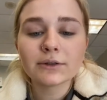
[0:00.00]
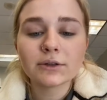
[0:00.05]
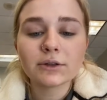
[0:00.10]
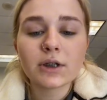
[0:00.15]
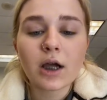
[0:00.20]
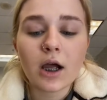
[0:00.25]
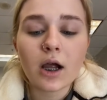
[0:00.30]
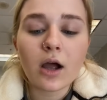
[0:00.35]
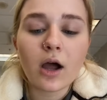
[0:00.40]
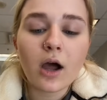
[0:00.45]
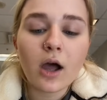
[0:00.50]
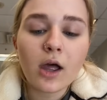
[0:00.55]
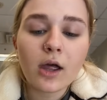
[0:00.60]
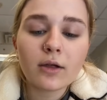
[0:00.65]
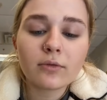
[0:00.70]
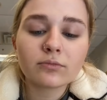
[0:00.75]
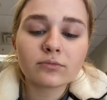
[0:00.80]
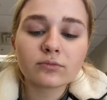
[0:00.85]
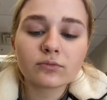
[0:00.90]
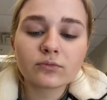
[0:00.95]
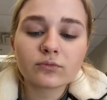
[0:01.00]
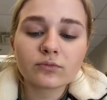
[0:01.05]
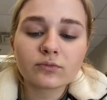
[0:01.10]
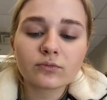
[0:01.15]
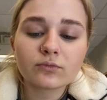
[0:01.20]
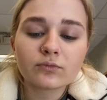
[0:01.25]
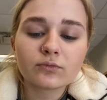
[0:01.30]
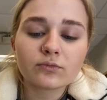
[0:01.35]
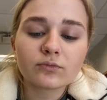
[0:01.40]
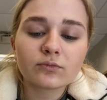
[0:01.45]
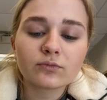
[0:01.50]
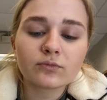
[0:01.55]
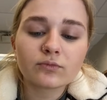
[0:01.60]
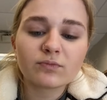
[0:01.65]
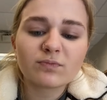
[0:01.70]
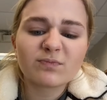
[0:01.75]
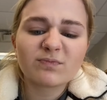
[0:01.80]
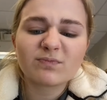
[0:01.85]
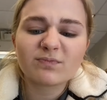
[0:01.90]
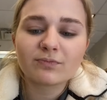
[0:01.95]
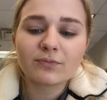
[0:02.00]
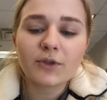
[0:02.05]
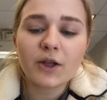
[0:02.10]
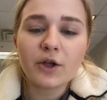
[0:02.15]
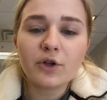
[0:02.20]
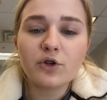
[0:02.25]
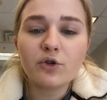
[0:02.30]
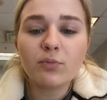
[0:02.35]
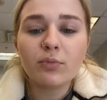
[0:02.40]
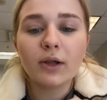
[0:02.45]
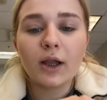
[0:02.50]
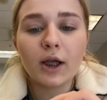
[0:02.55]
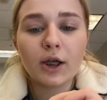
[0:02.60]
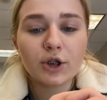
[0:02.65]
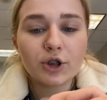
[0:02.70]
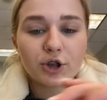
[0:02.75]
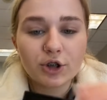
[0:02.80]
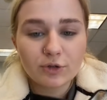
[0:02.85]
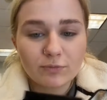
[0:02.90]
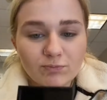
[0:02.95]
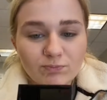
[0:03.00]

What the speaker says: I got a new blush.